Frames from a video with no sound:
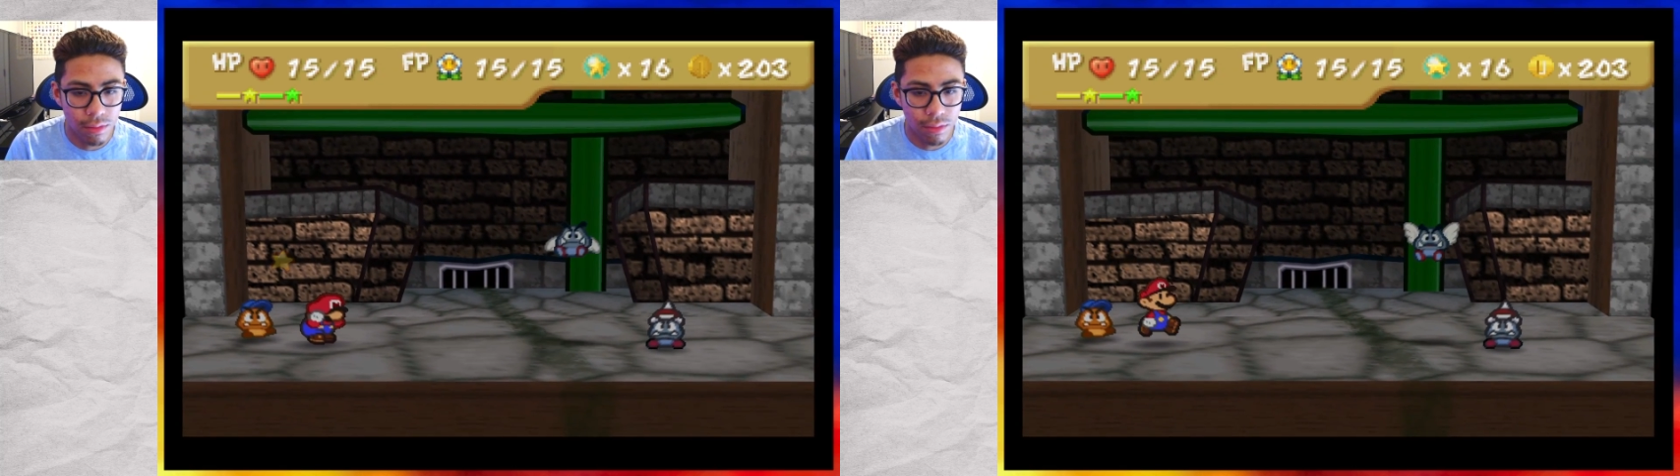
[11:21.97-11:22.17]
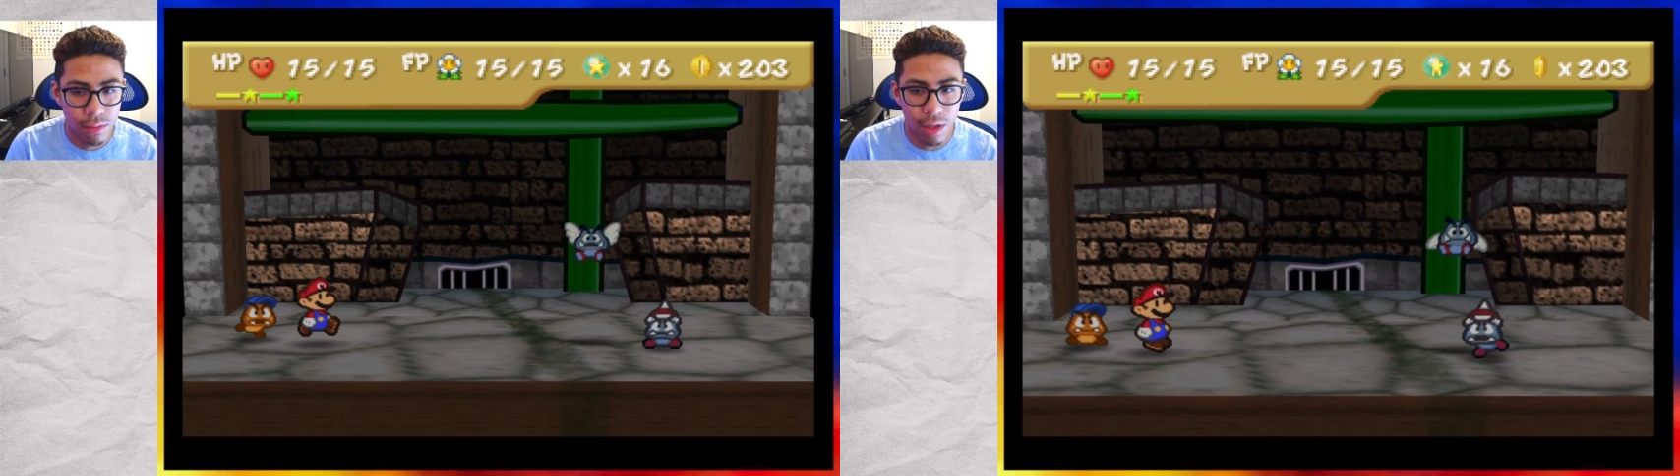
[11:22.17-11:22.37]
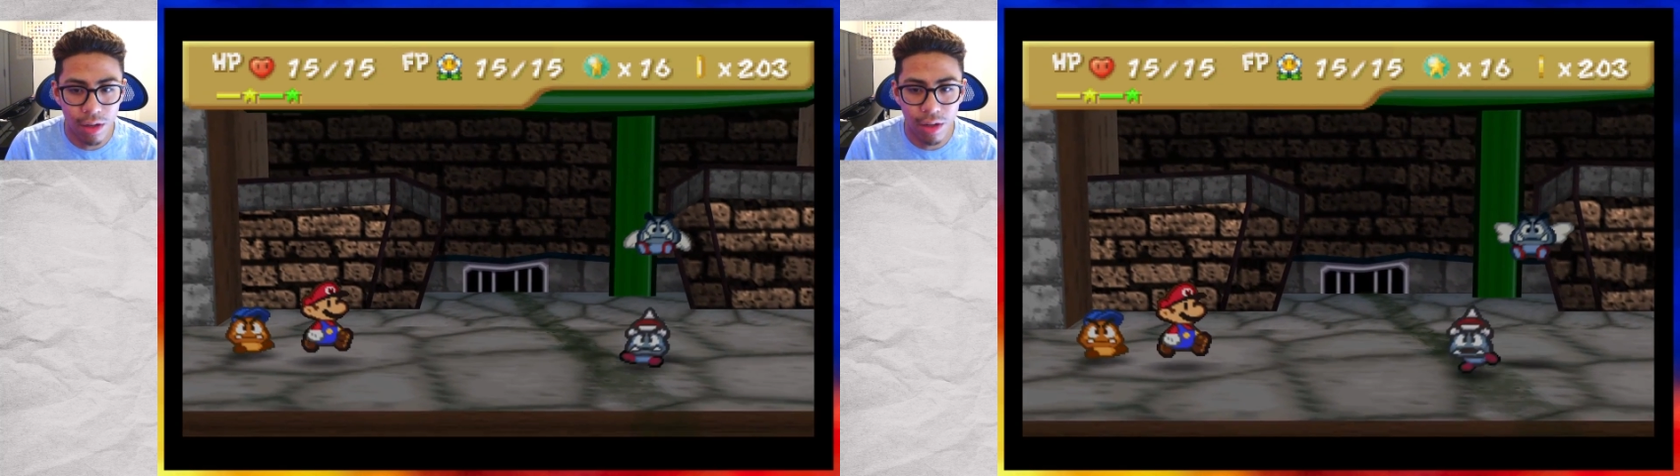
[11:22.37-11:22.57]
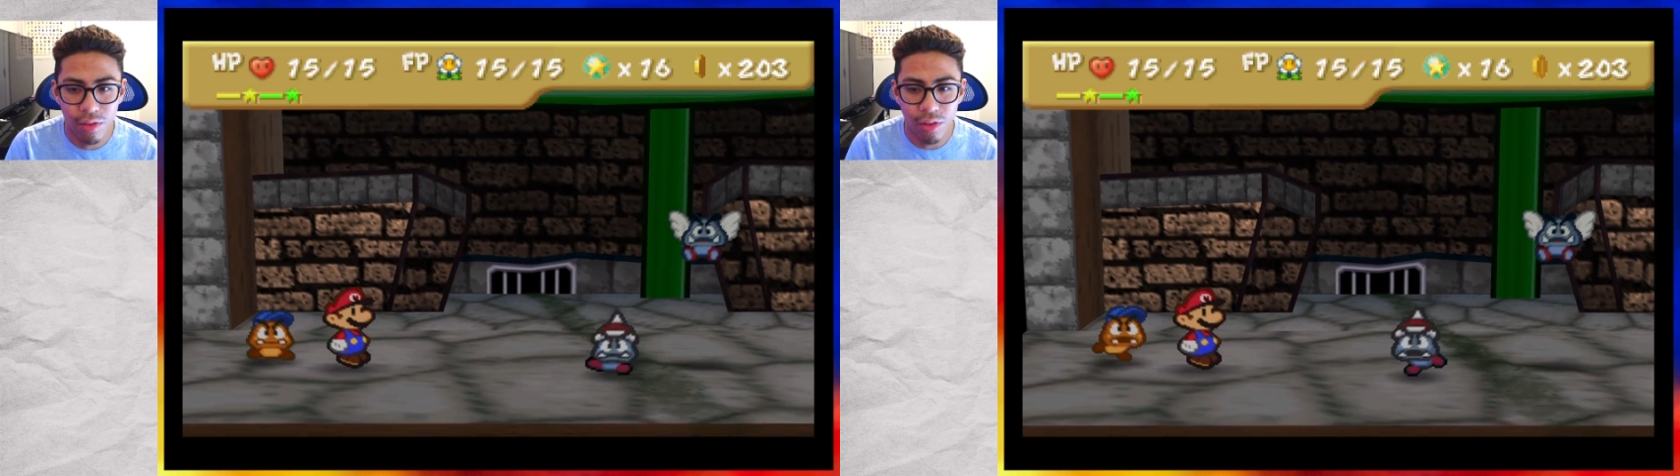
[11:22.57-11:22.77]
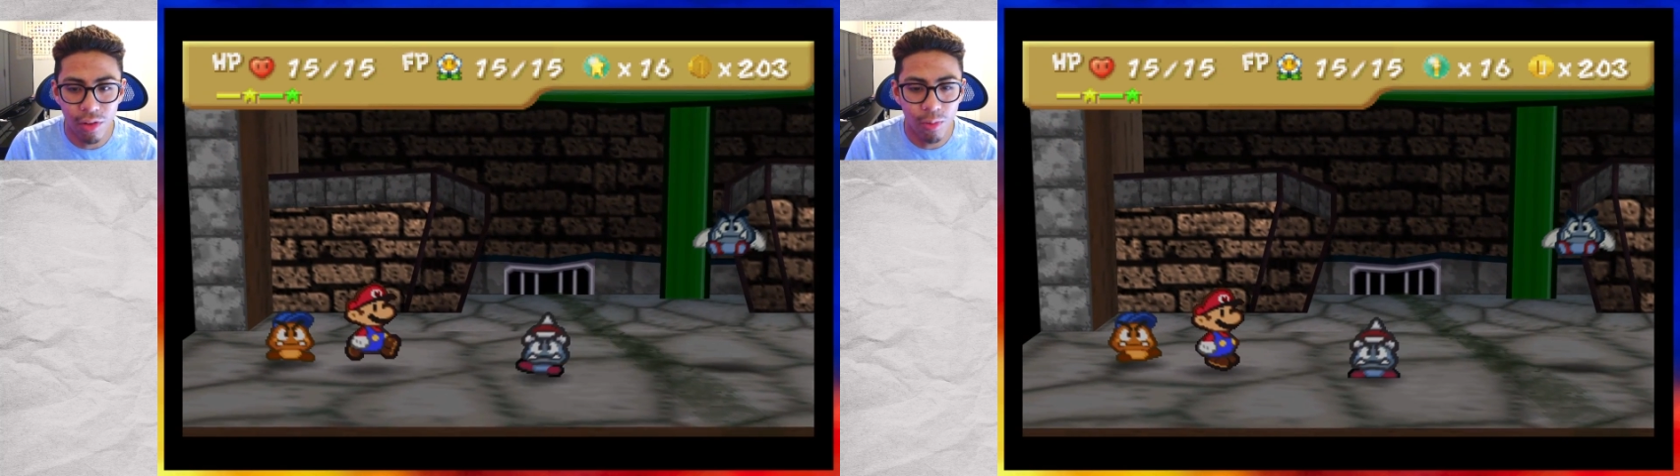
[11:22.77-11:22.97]
Alright,
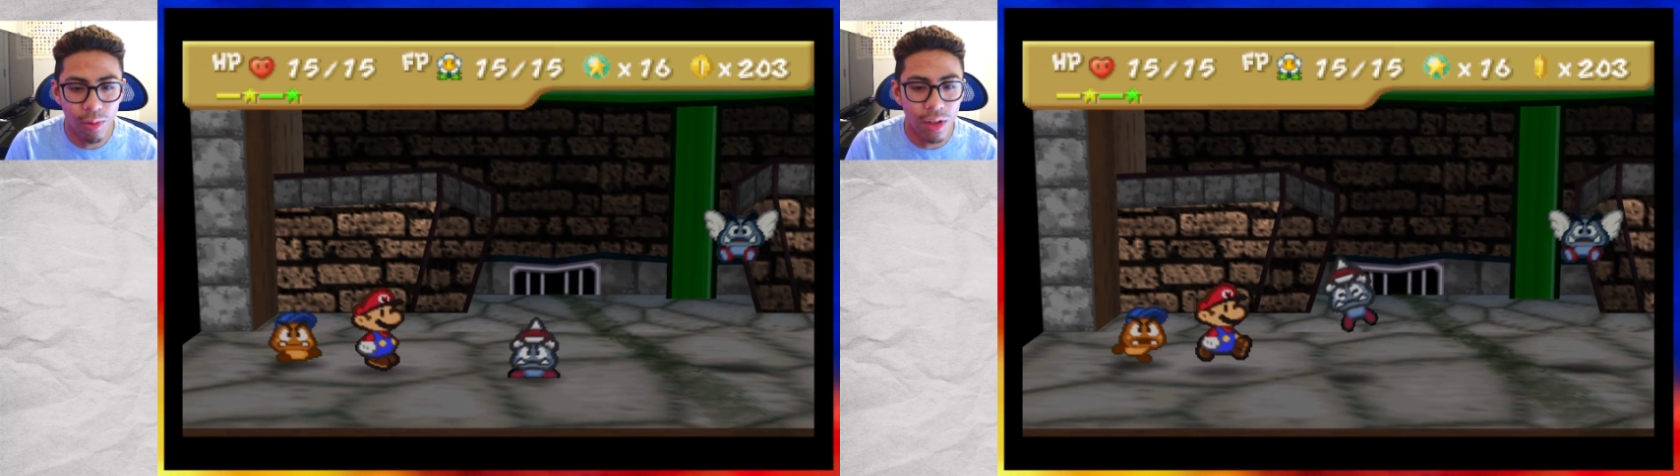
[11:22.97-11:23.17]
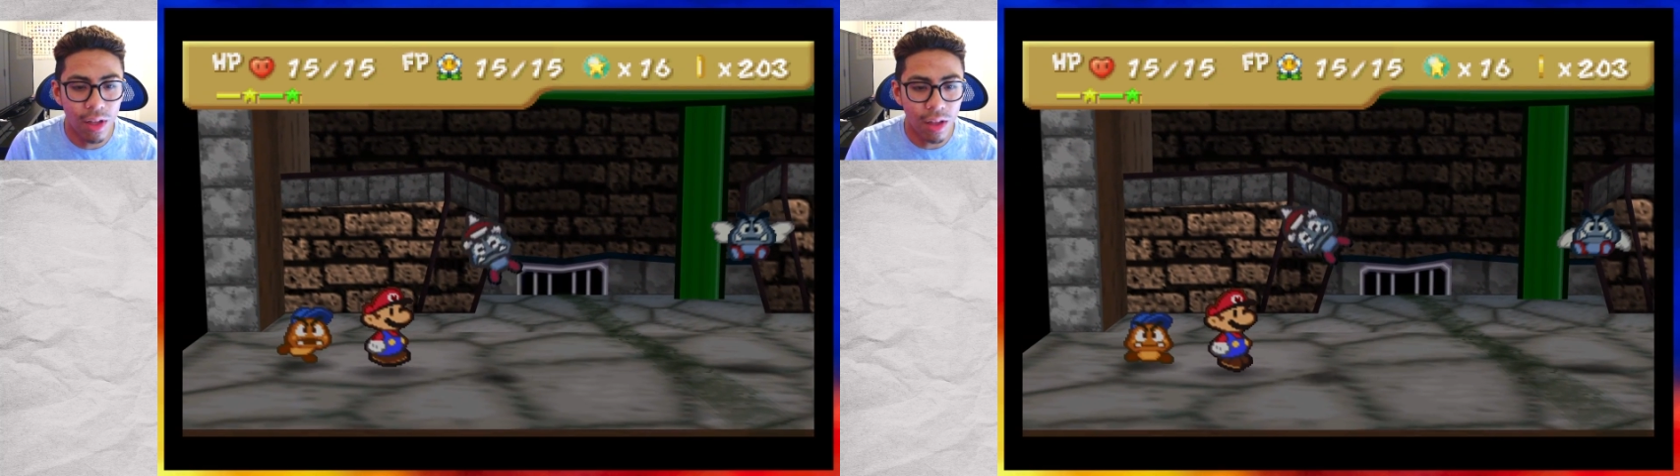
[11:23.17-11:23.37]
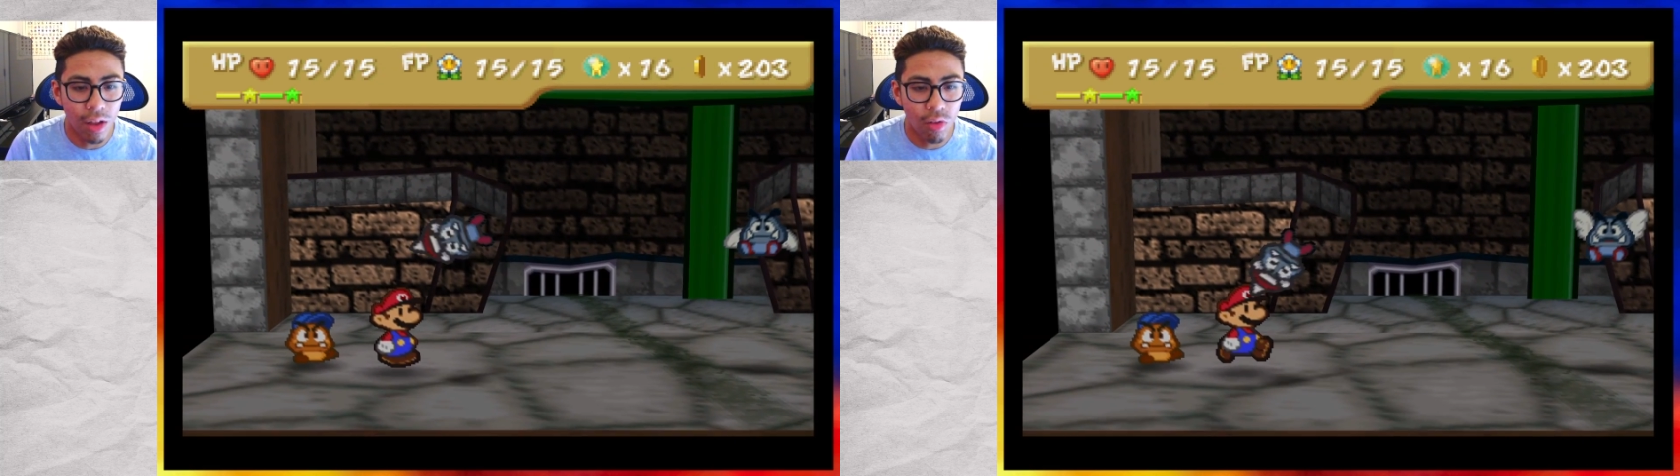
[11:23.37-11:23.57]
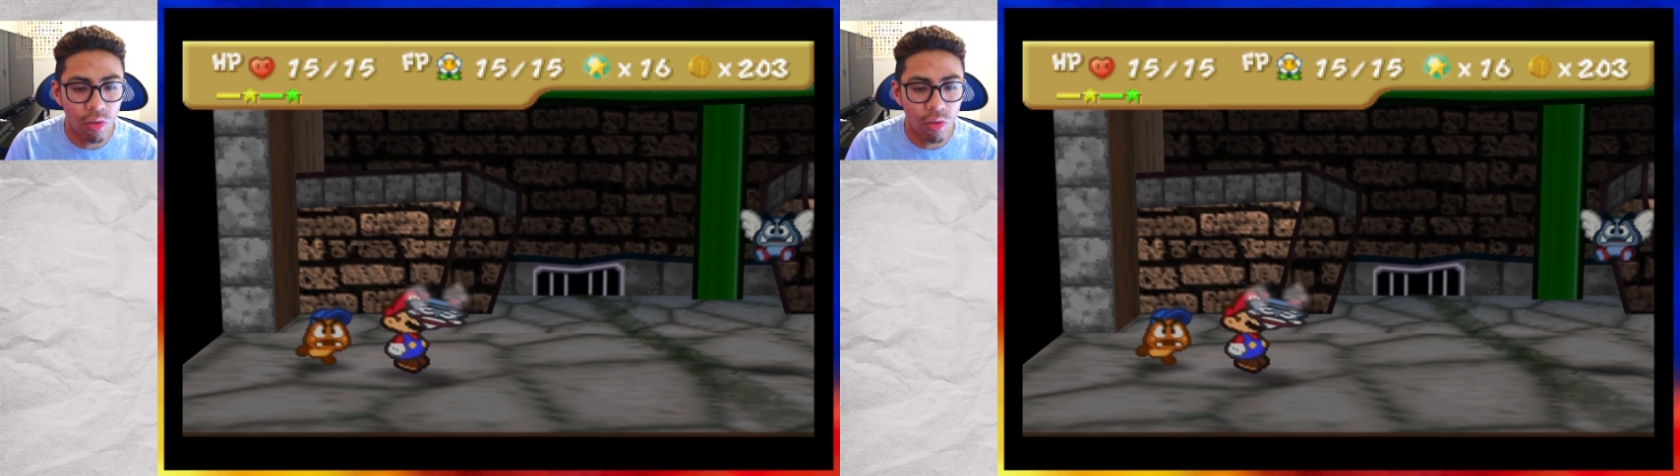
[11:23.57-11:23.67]
so there's really nothing